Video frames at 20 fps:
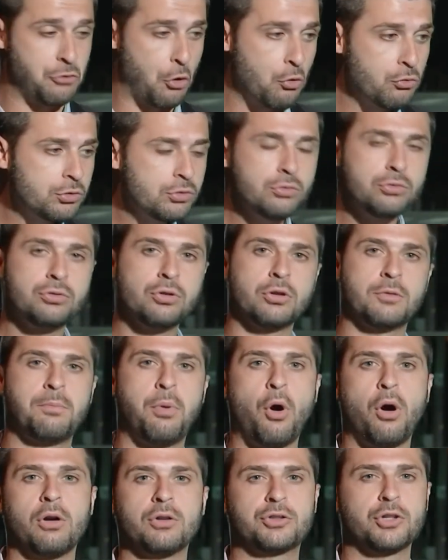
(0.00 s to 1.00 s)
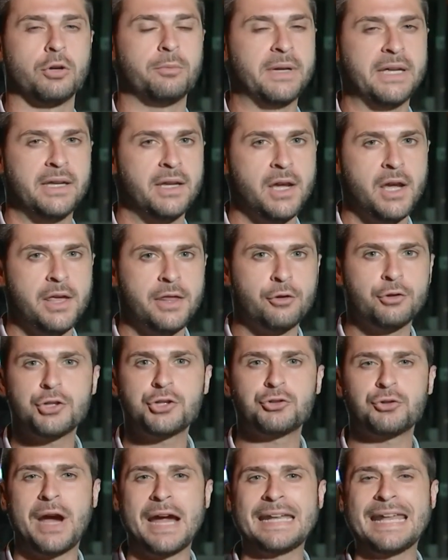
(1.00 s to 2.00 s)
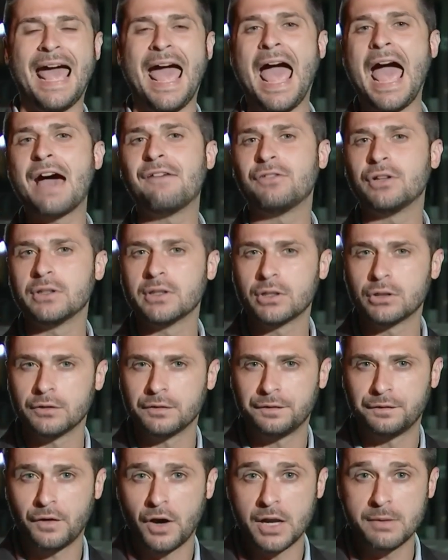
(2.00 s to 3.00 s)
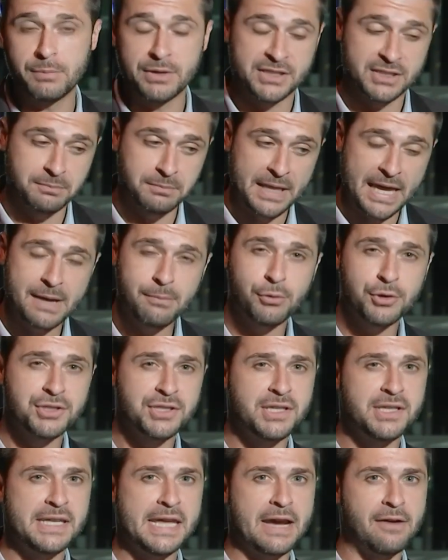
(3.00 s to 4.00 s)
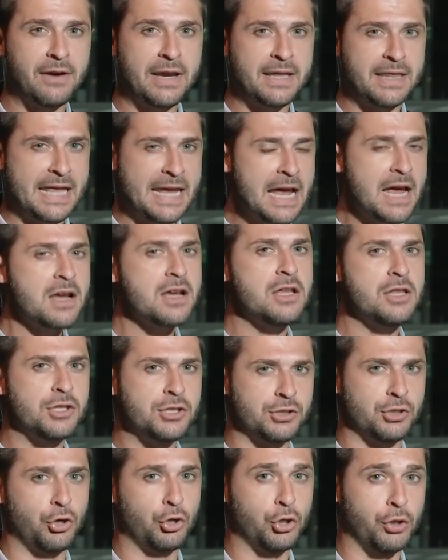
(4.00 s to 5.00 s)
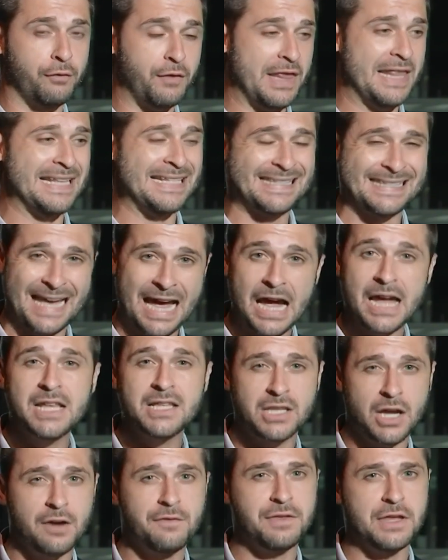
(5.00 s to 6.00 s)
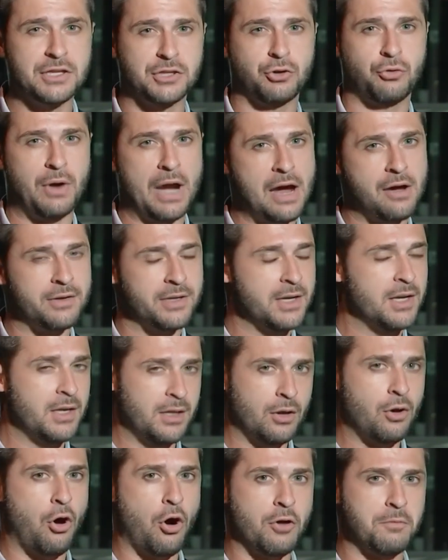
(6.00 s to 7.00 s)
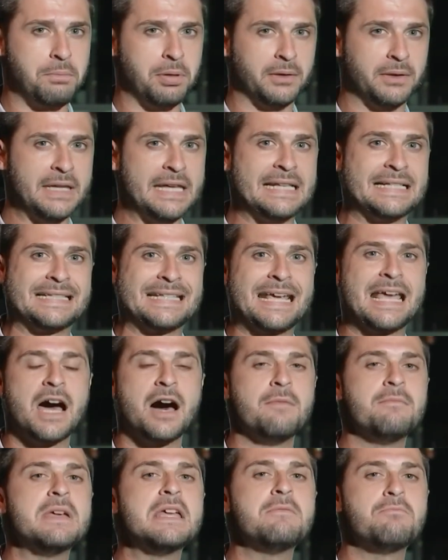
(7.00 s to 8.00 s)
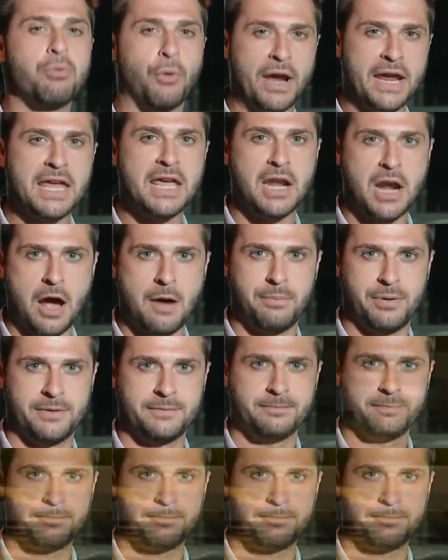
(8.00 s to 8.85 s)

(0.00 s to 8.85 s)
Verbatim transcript: Those who took part told me they're just trying to have a little fun, but some neighbors in the area, they got concerned over the size of this crowd, called police to come and break it up.